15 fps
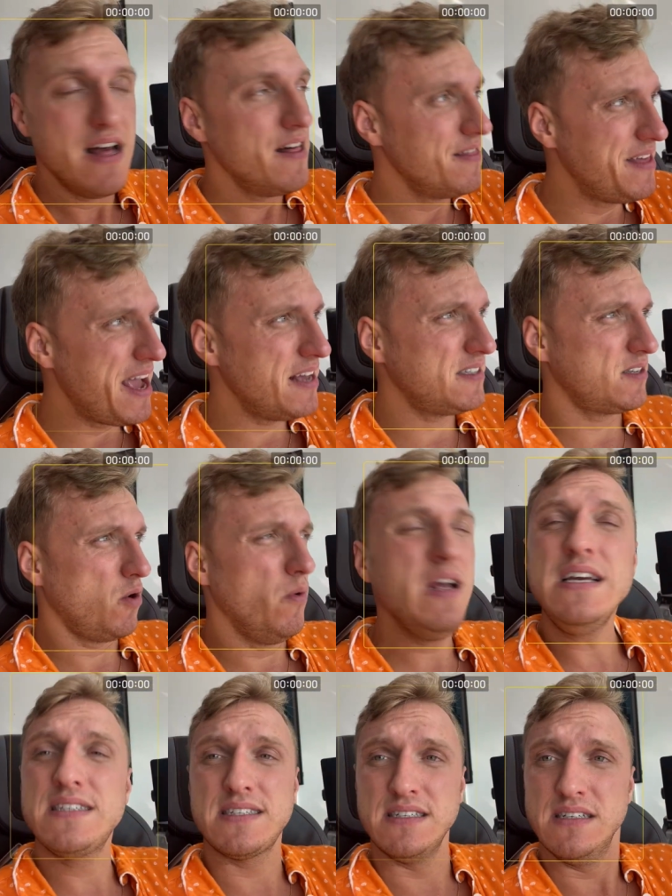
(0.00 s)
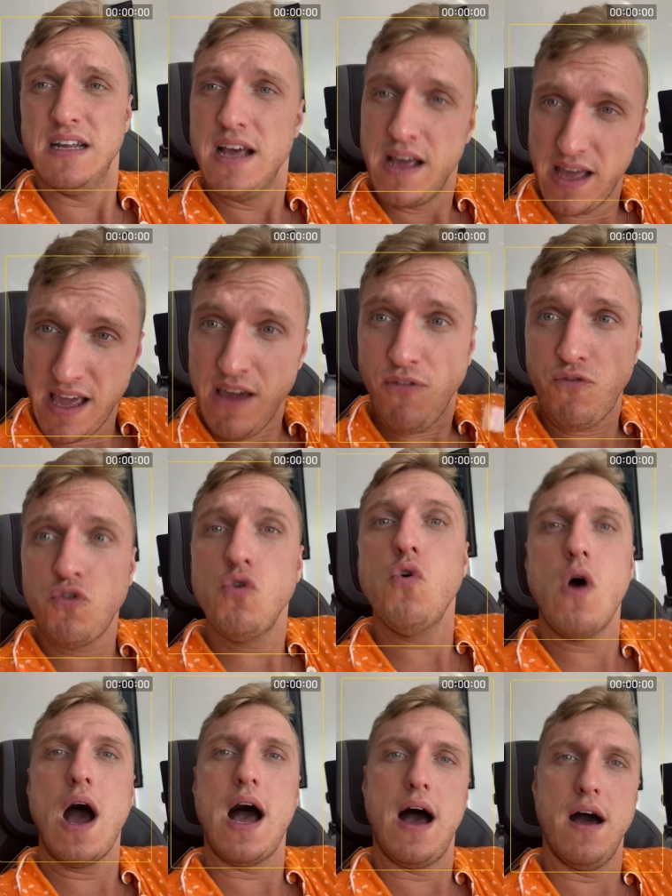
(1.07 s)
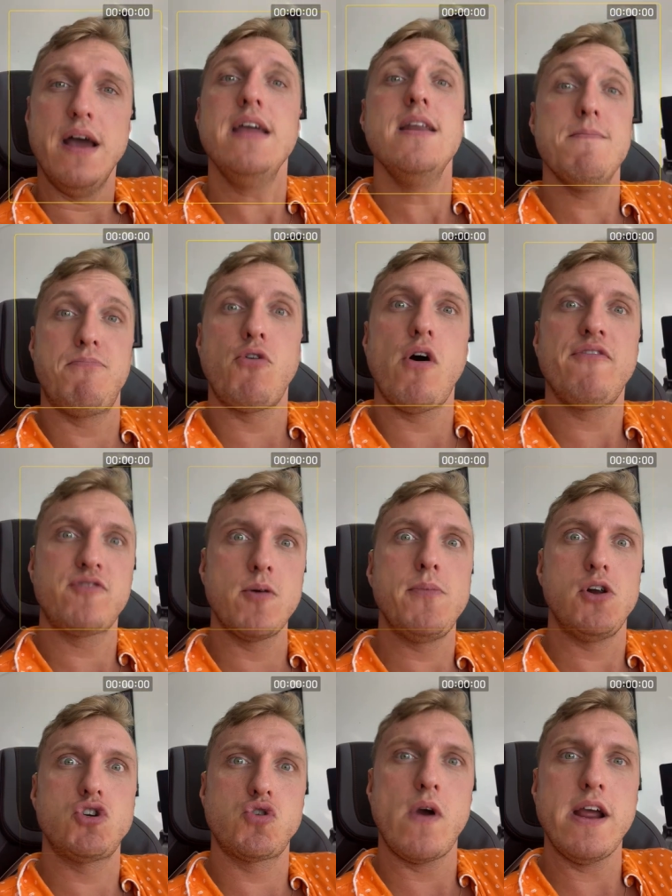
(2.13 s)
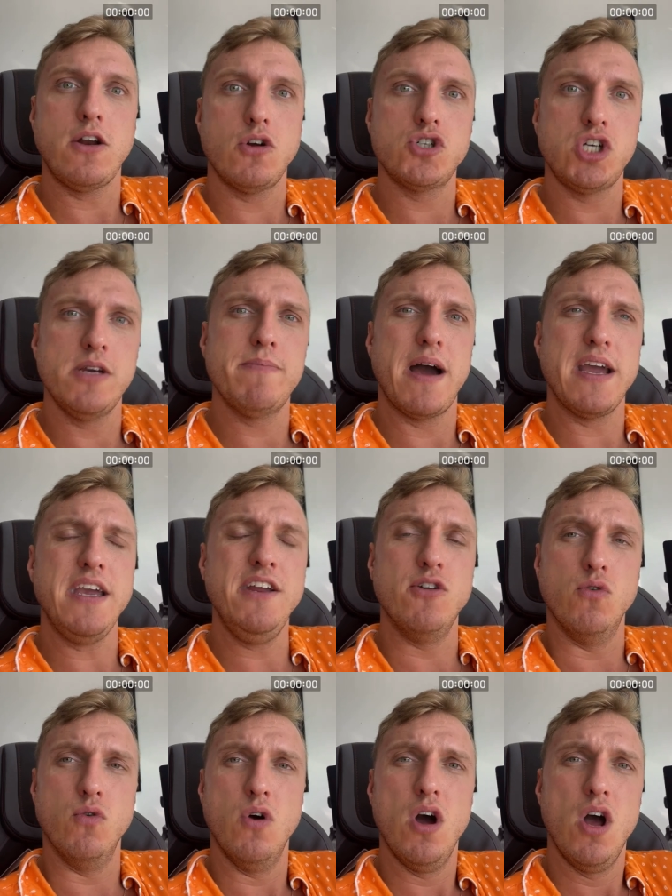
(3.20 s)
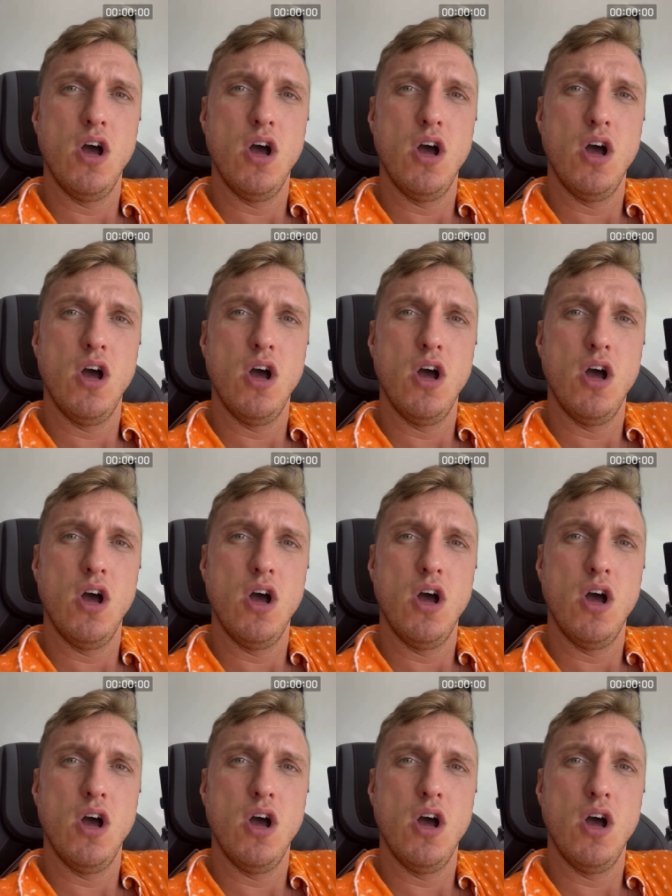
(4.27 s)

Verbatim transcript: there is a reason if you are in a profitable trade on Shiba Inu